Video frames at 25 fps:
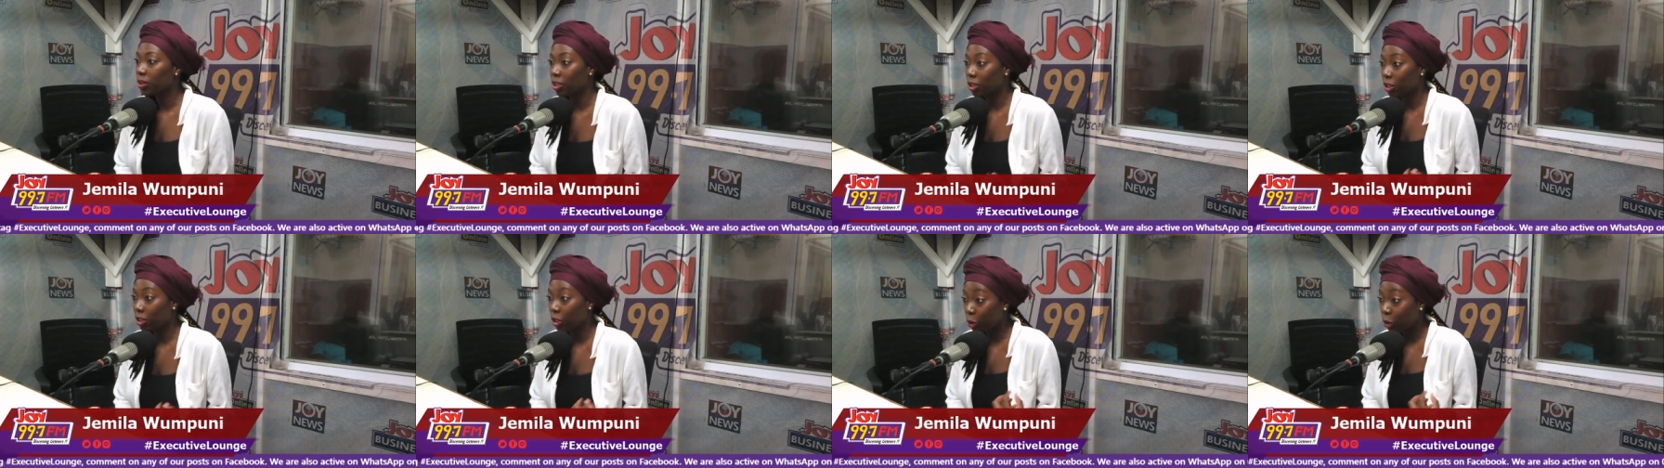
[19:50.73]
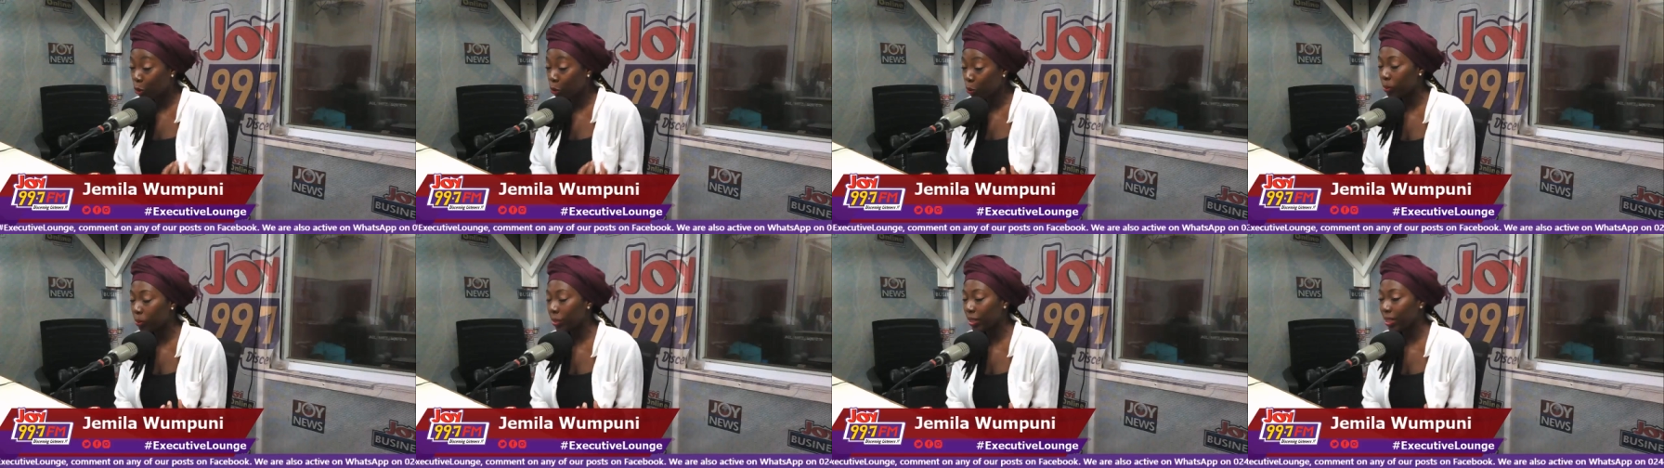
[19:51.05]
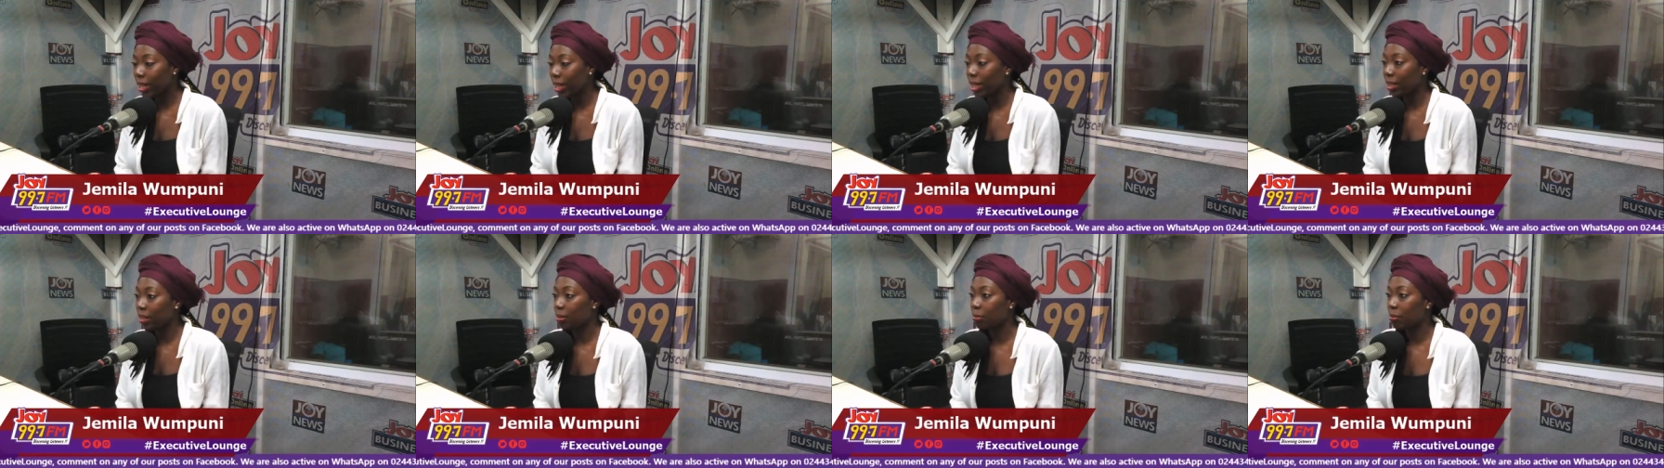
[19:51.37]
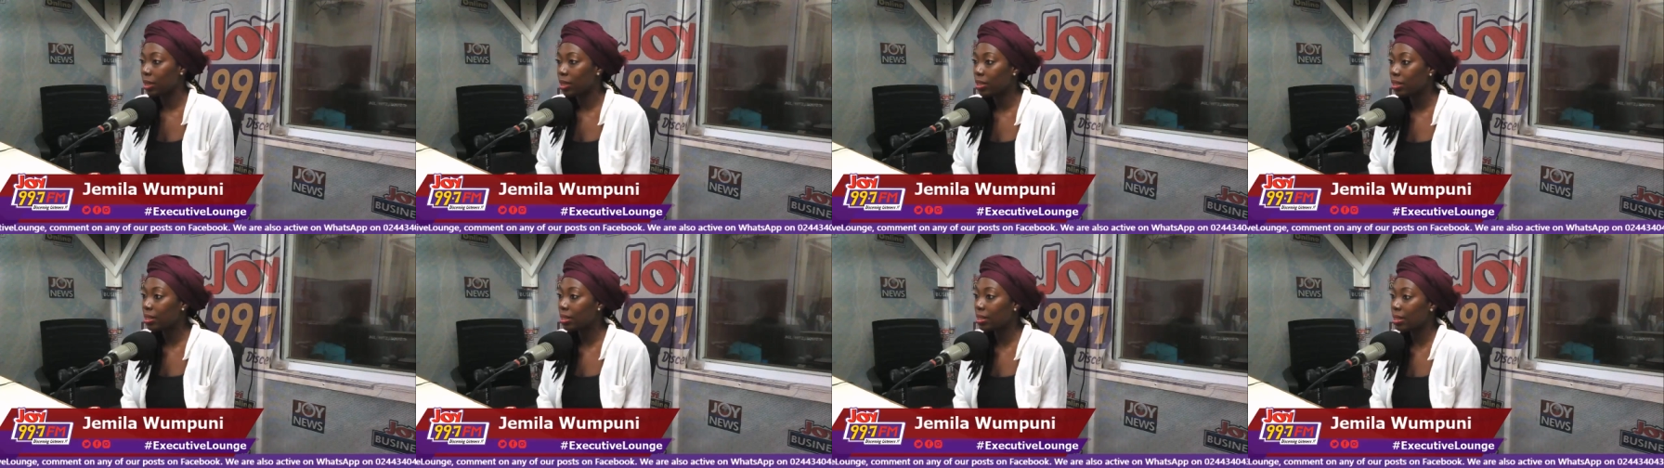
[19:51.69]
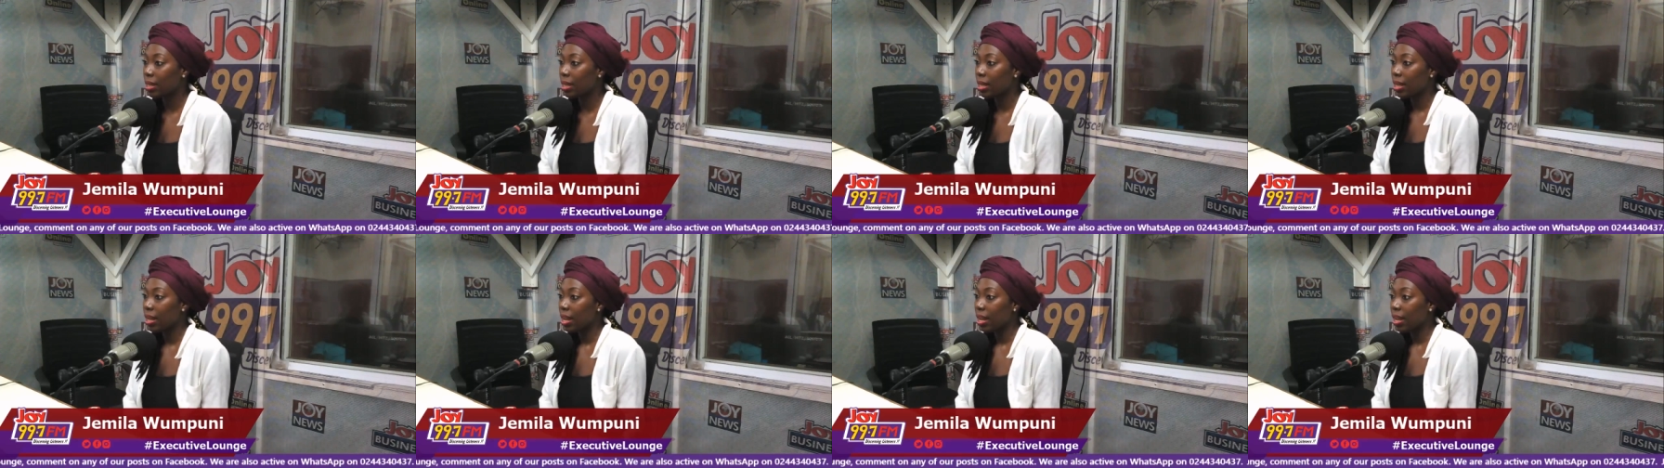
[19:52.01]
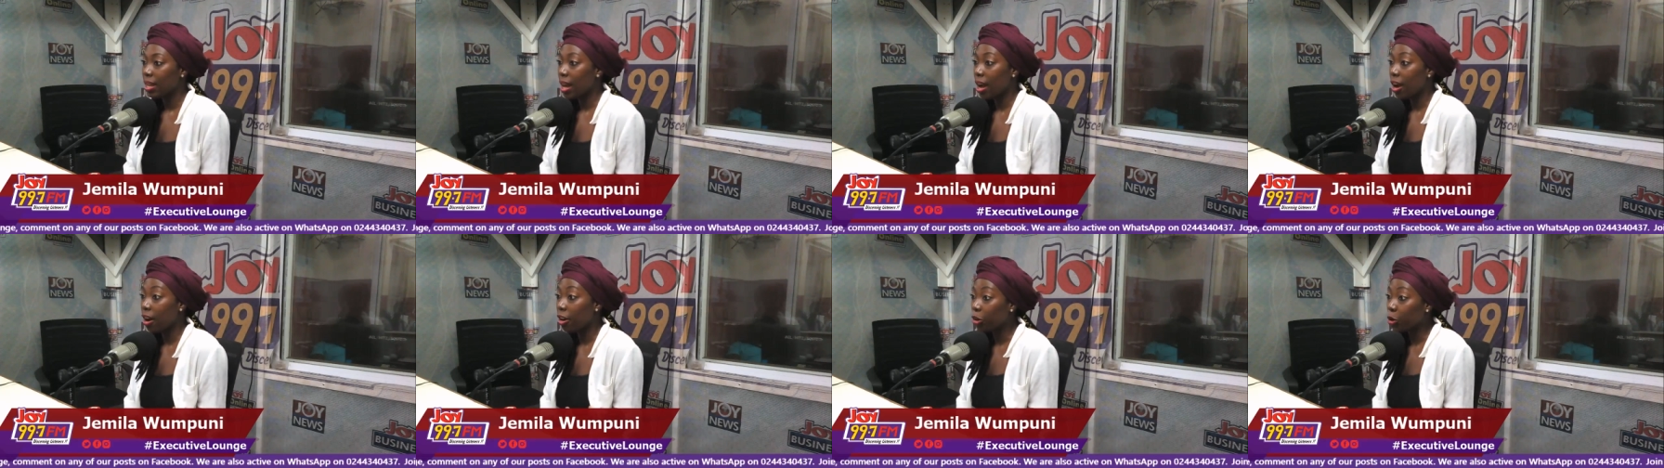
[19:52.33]
the human elements
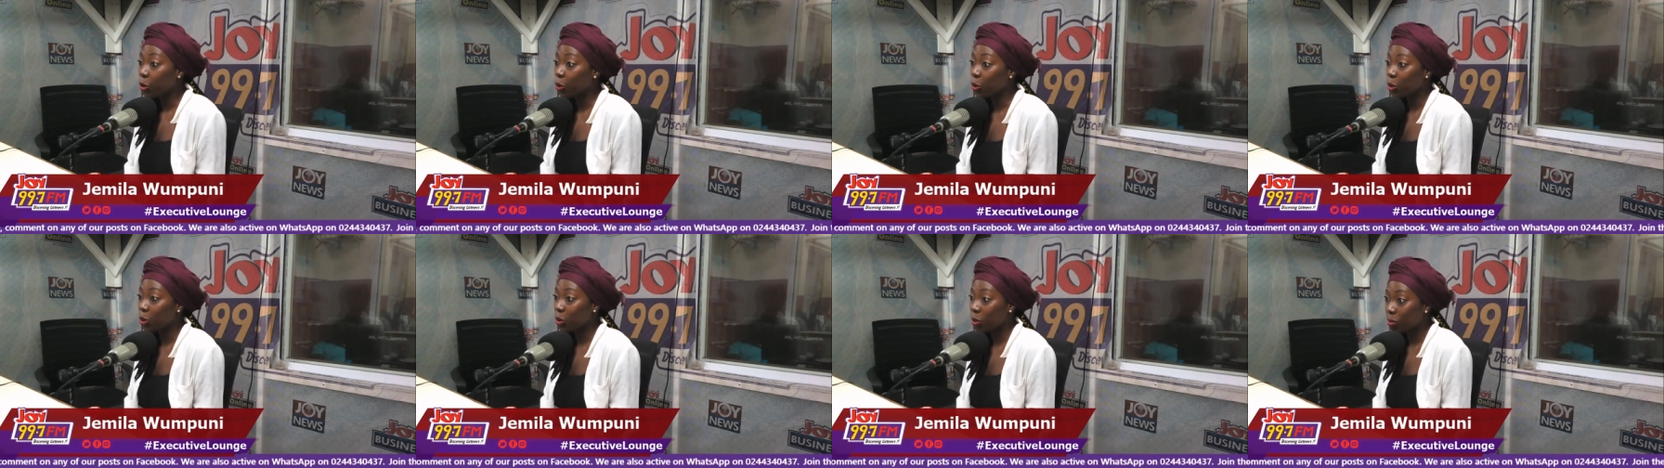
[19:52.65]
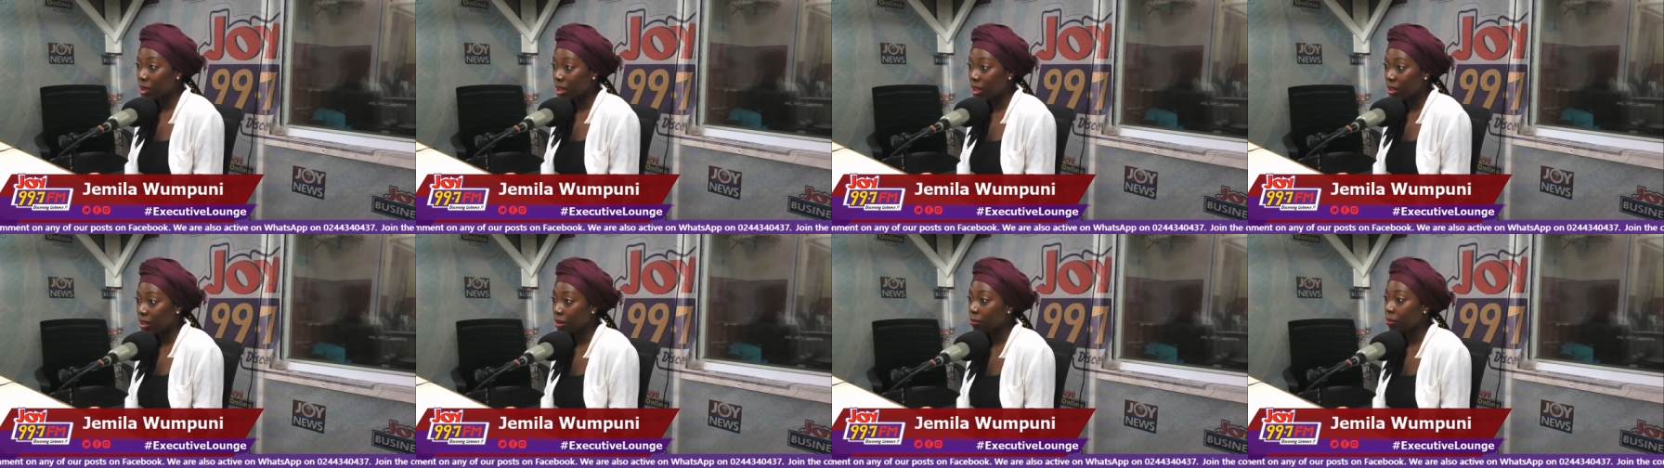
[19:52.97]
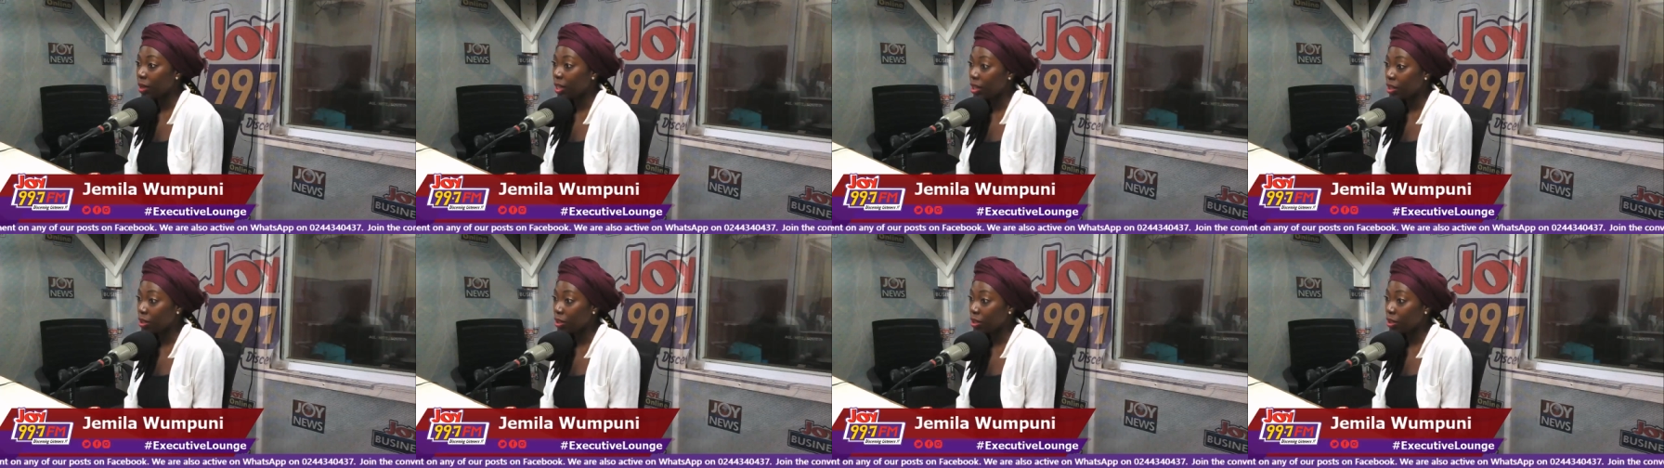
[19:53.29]
are going to become